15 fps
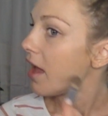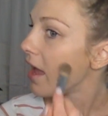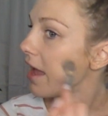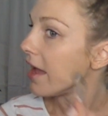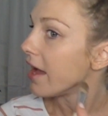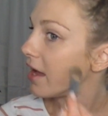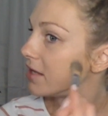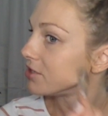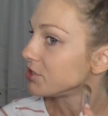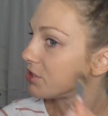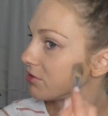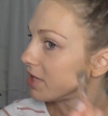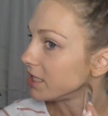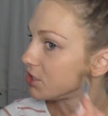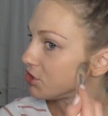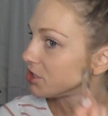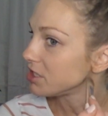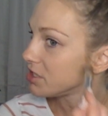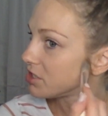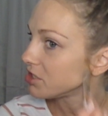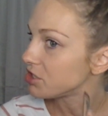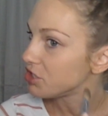And so let's
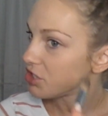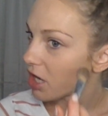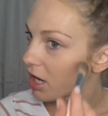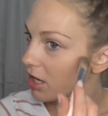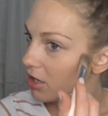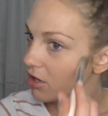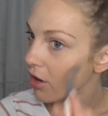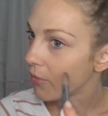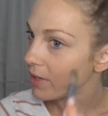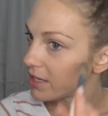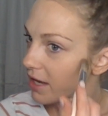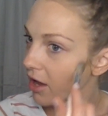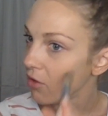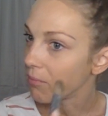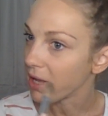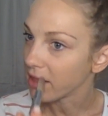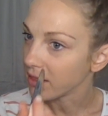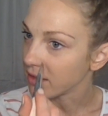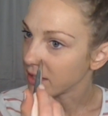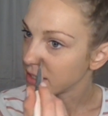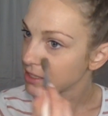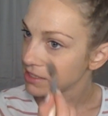just start going down my
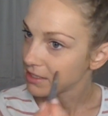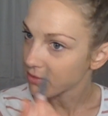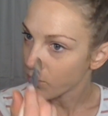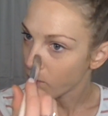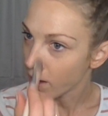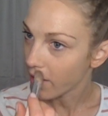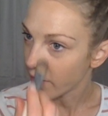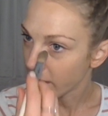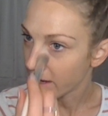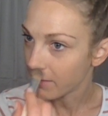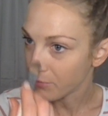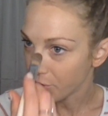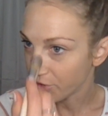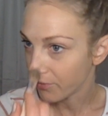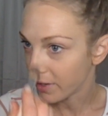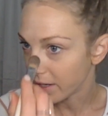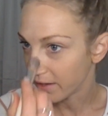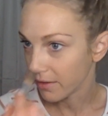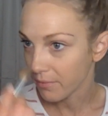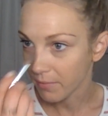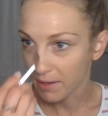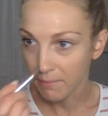list while I'm doing
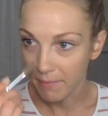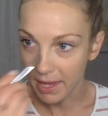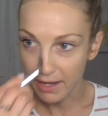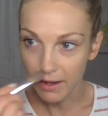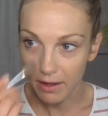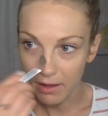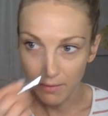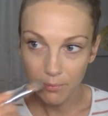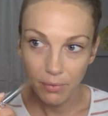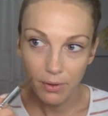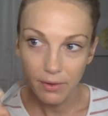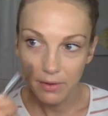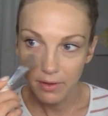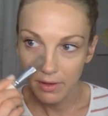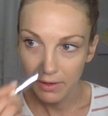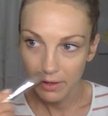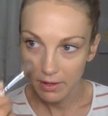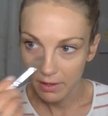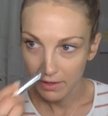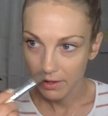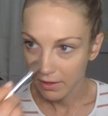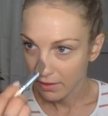my makeup.
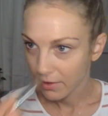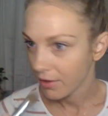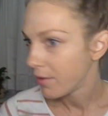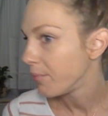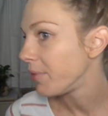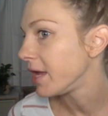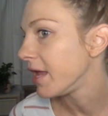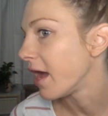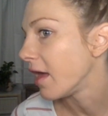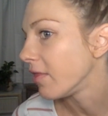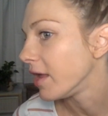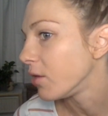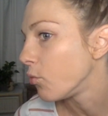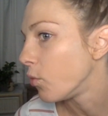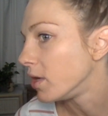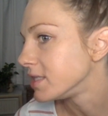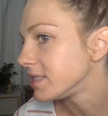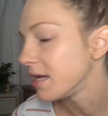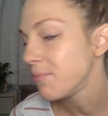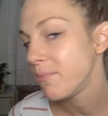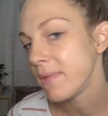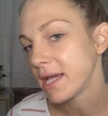But yeah, like once
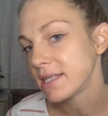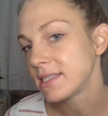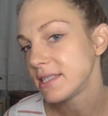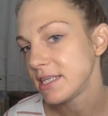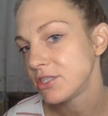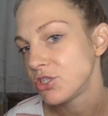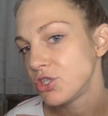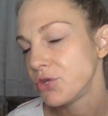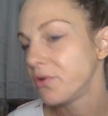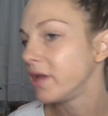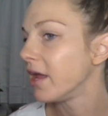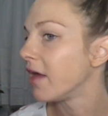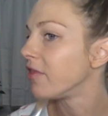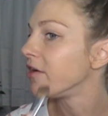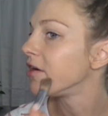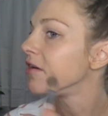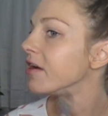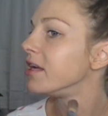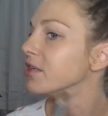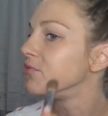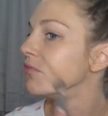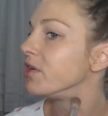I mix these two together,
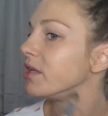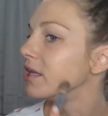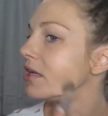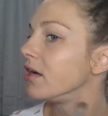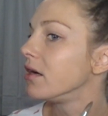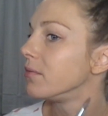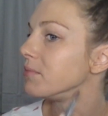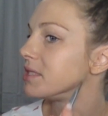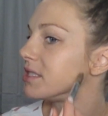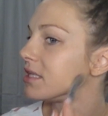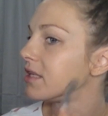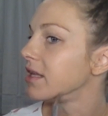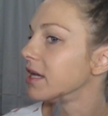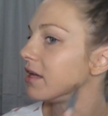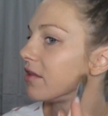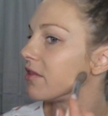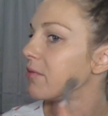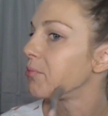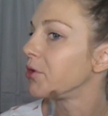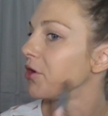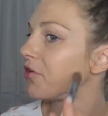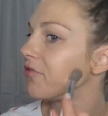it really comes to like the
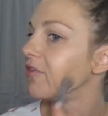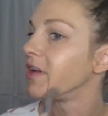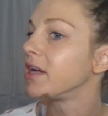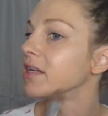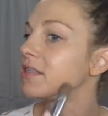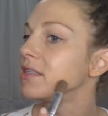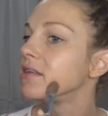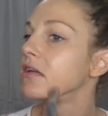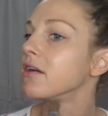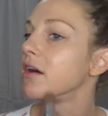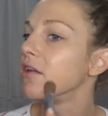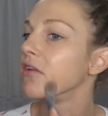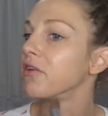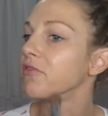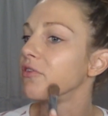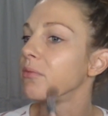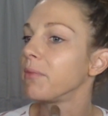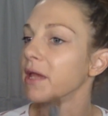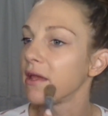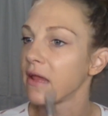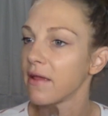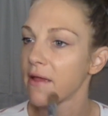perfect color for
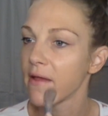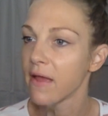me.